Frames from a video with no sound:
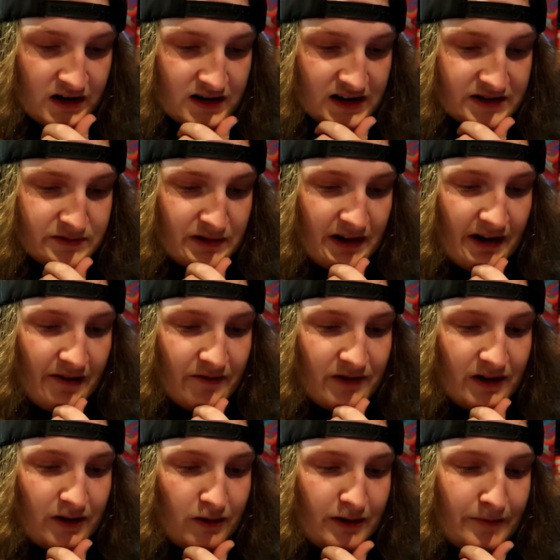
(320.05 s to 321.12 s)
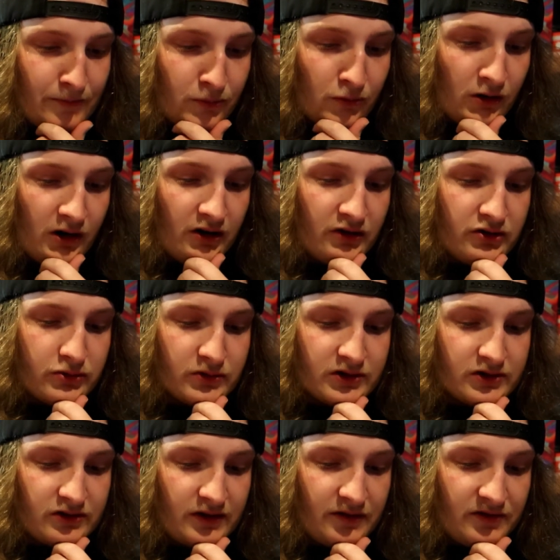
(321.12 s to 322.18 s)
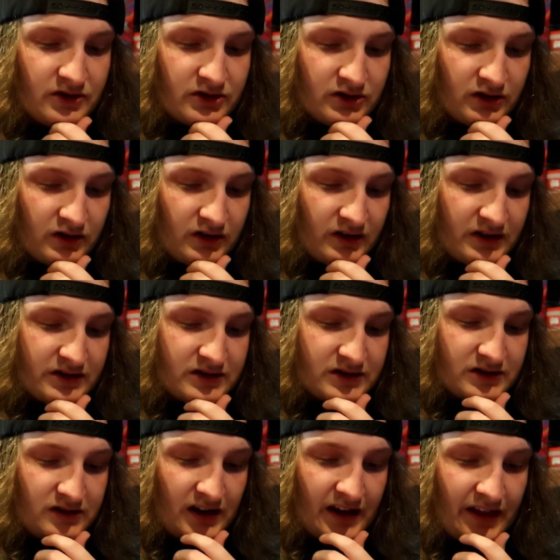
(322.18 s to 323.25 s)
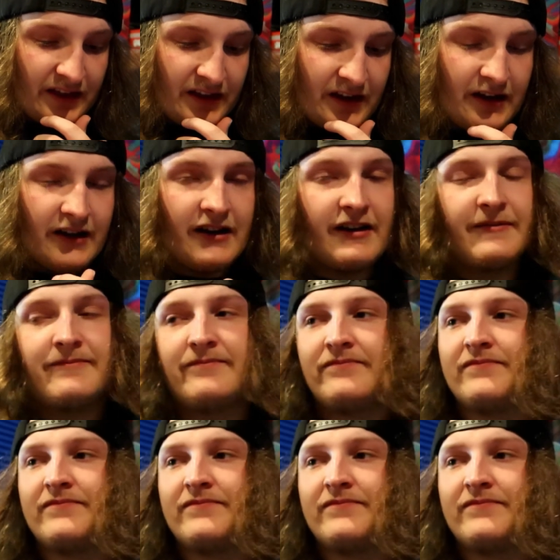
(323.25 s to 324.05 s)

Next we have the embroidered short sleeve shirt. This is like the, uh,